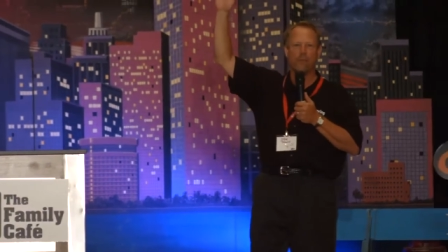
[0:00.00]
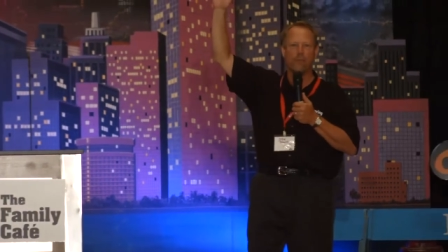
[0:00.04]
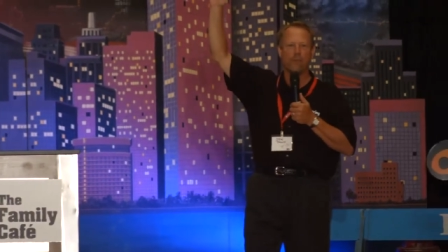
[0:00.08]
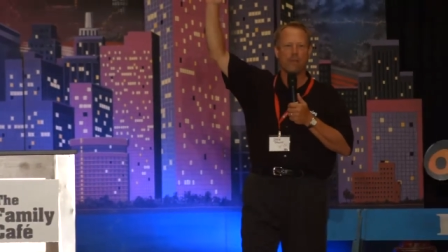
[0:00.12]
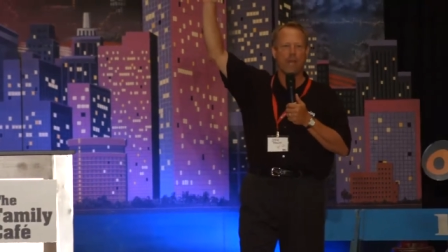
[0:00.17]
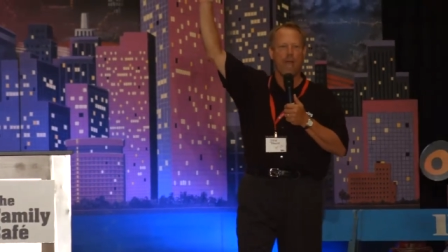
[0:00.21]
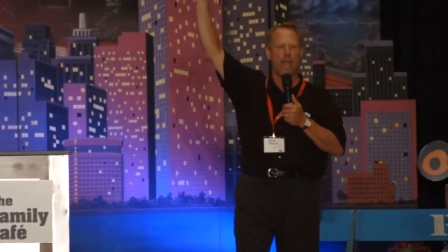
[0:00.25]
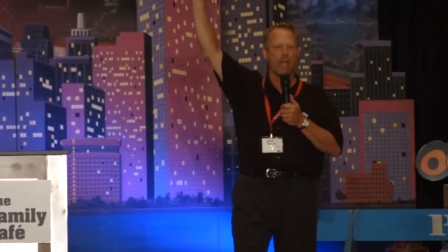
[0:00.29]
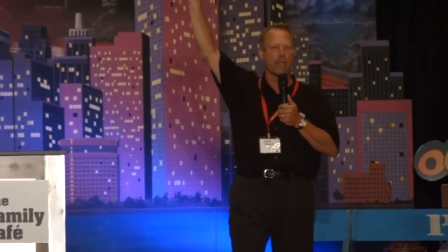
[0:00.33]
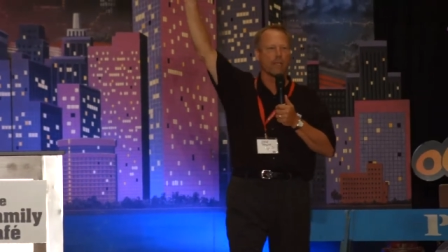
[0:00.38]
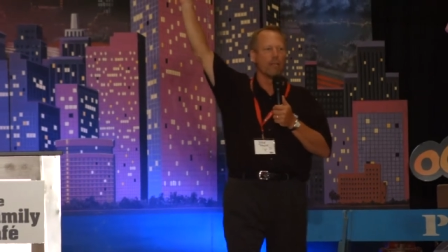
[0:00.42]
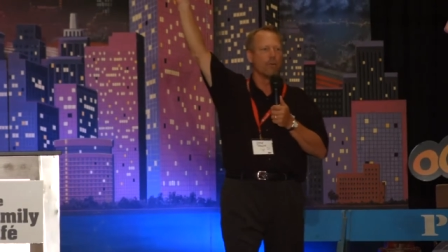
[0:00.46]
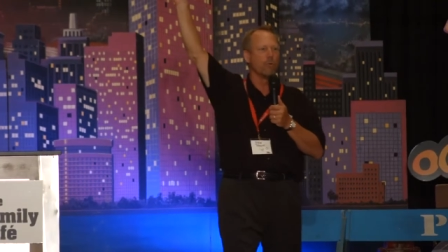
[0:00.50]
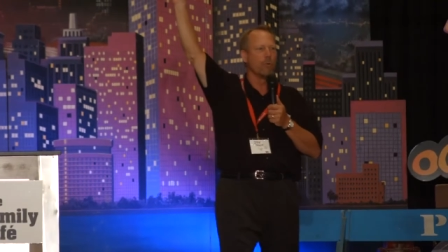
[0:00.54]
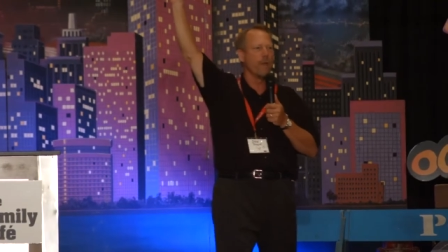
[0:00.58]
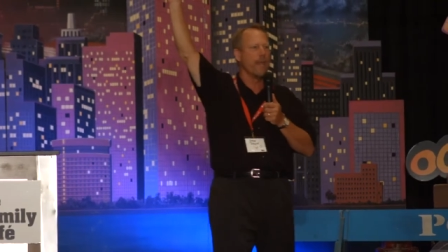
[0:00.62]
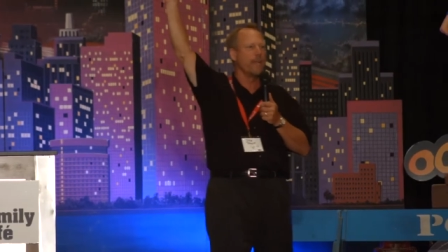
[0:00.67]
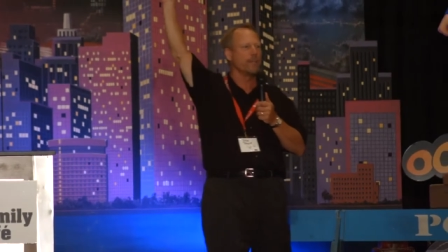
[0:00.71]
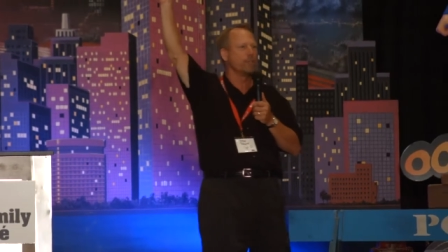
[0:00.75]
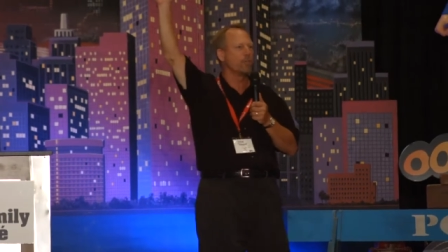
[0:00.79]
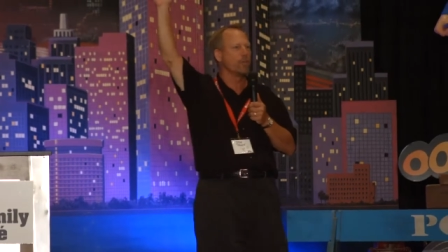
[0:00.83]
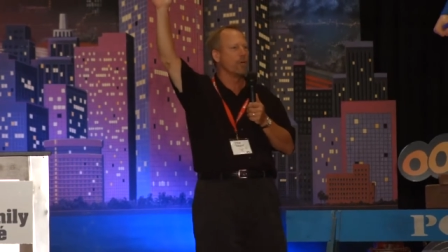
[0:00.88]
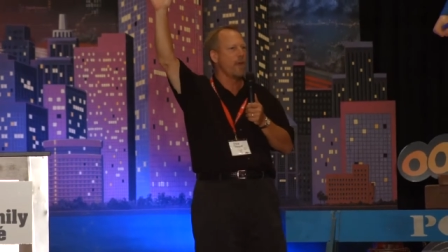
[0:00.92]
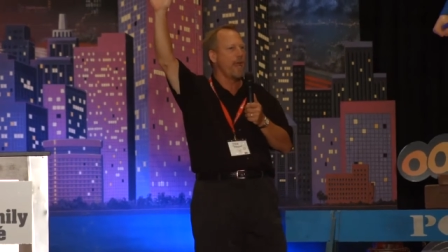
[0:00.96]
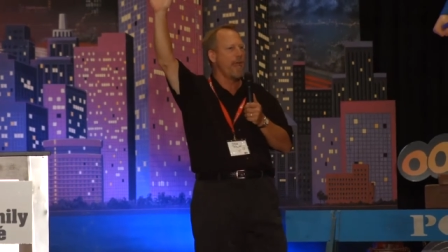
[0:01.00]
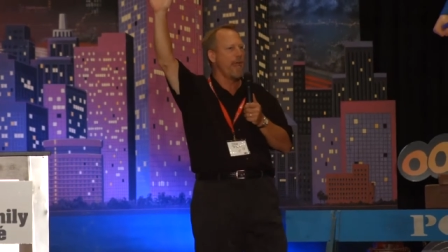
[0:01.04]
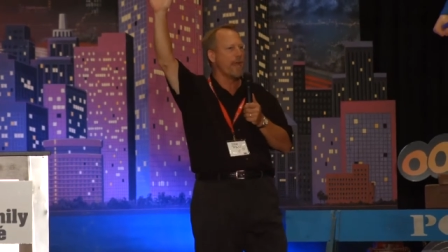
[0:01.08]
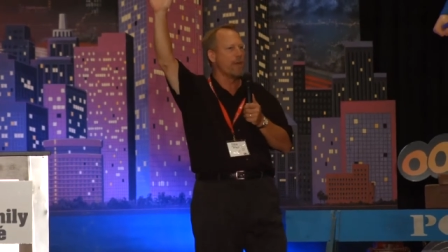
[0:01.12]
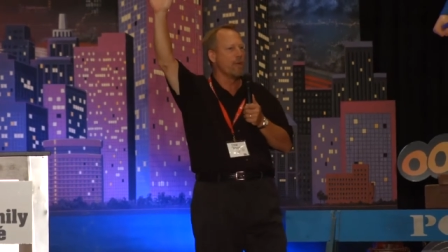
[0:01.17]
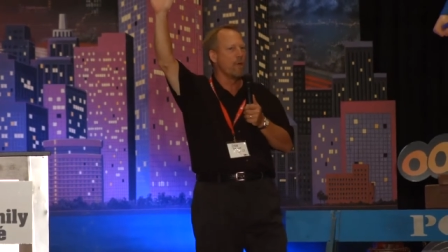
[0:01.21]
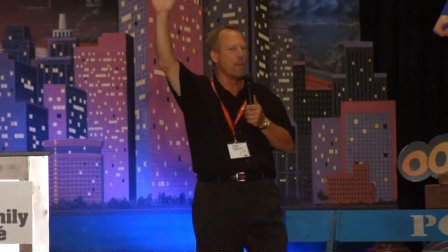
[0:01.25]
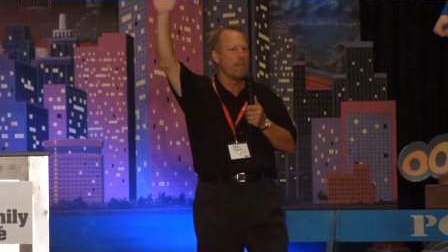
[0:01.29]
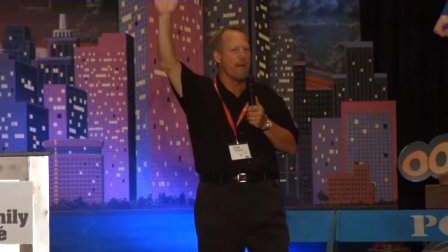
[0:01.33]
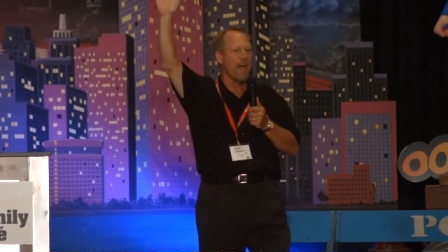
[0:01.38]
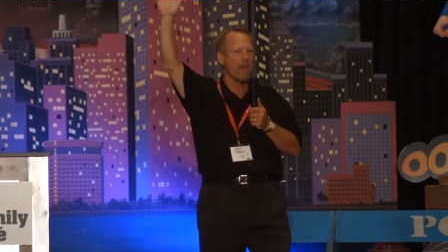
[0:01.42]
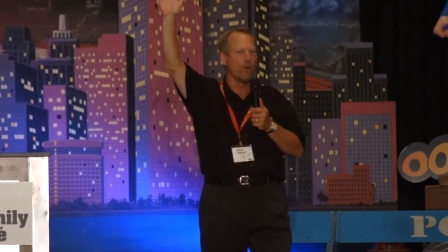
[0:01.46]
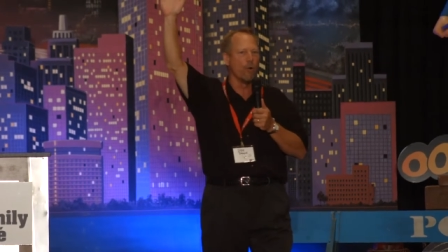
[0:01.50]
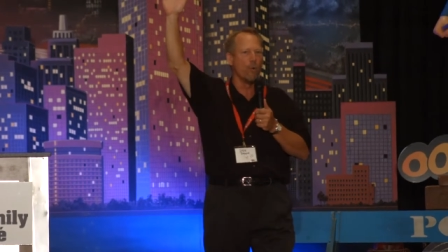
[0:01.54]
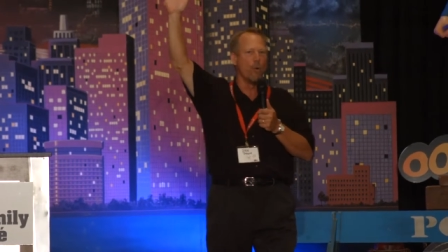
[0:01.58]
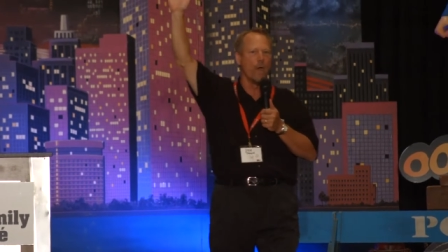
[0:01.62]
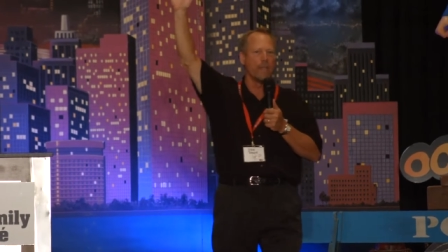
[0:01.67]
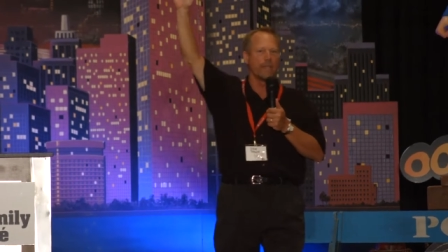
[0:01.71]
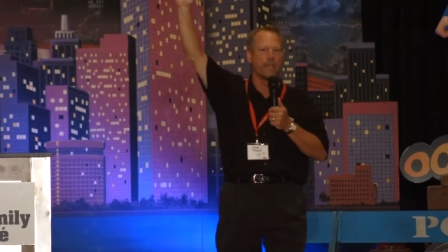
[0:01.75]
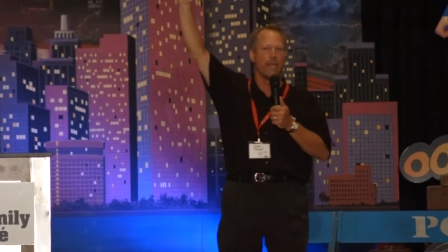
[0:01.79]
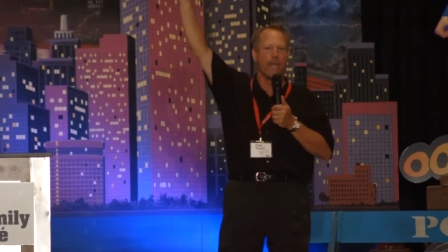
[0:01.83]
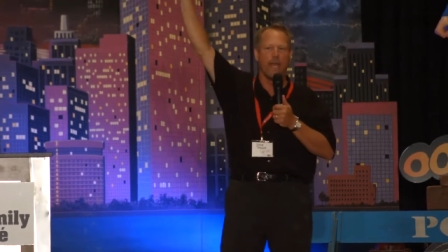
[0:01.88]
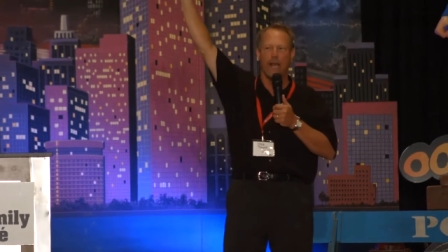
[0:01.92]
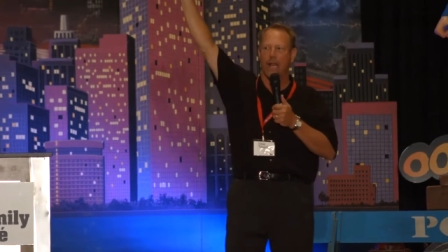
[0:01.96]
if you're not going to raise your hand no matter
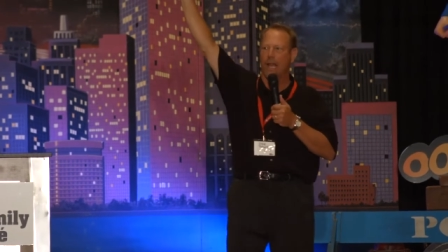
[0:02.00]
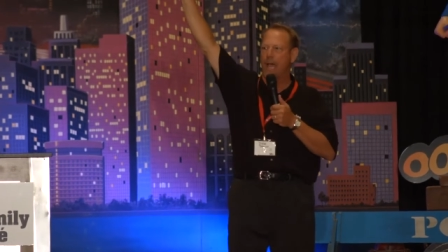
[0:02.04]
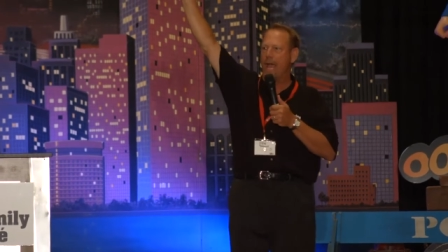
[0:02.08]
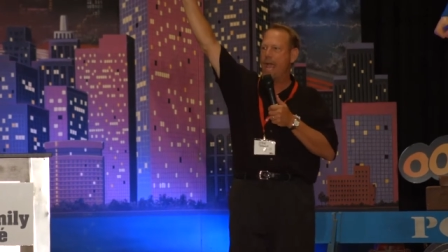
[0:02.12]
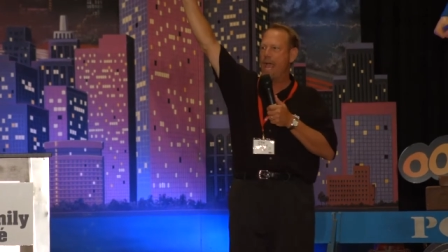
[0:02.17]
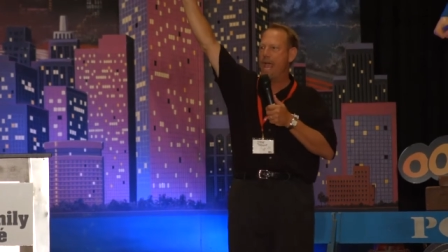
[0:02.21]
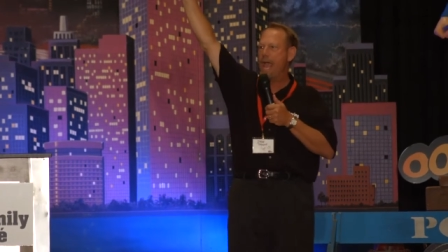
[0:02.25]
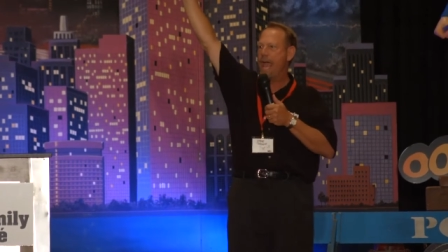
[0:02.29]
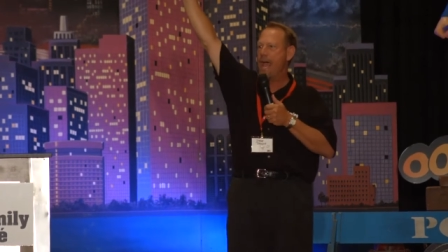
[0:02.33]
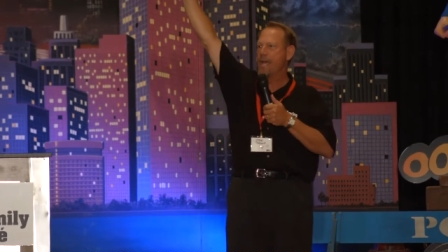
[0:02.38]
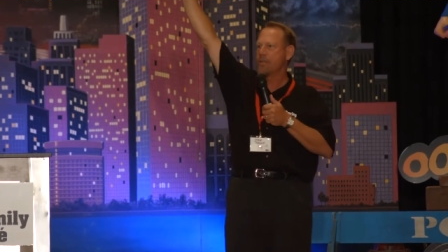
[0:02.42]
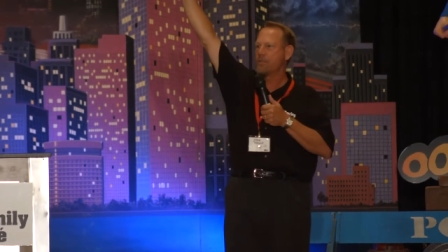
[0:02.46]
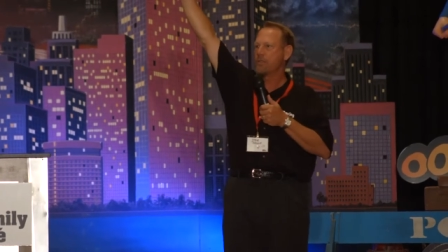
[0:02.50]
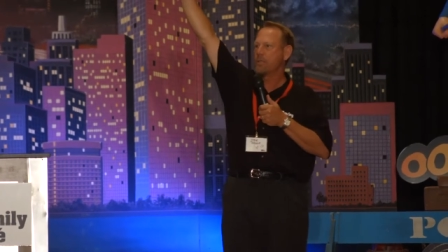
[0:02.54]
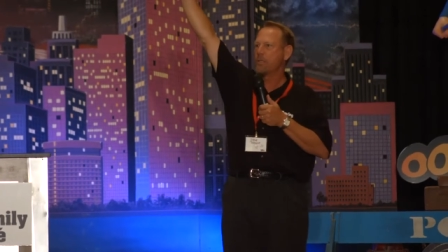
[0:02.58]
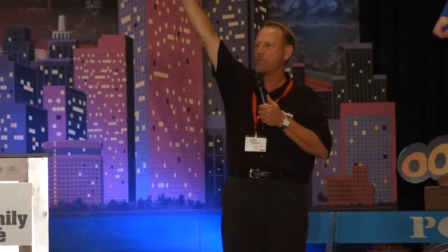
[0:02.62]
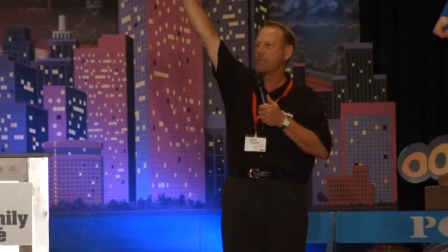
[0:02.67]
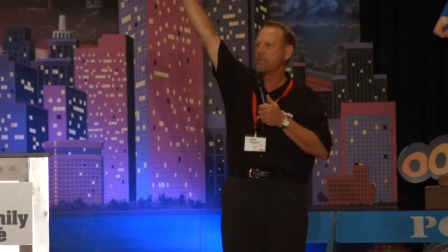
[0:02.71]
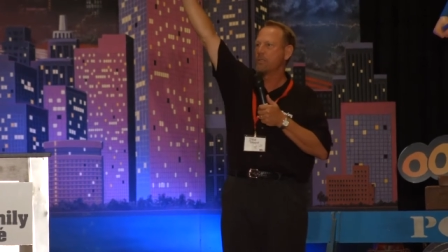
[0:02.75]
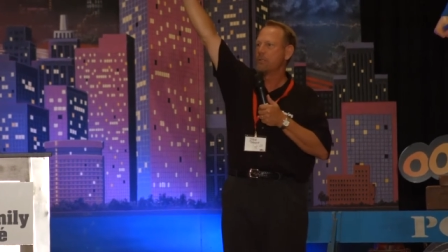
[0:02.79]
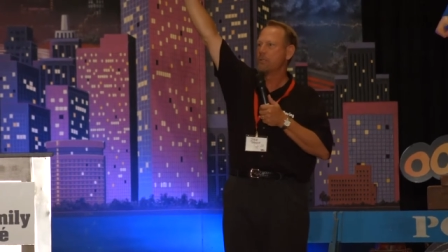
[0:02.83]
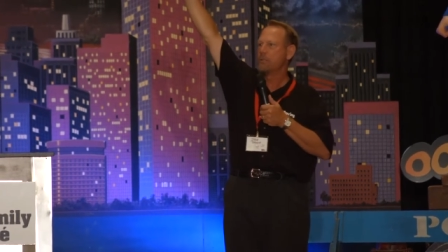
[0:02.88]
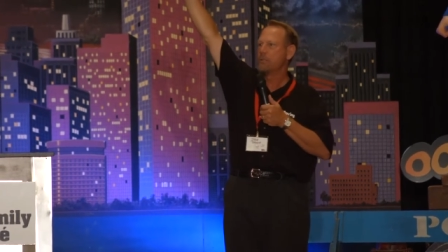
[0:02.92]
what the hell I ask.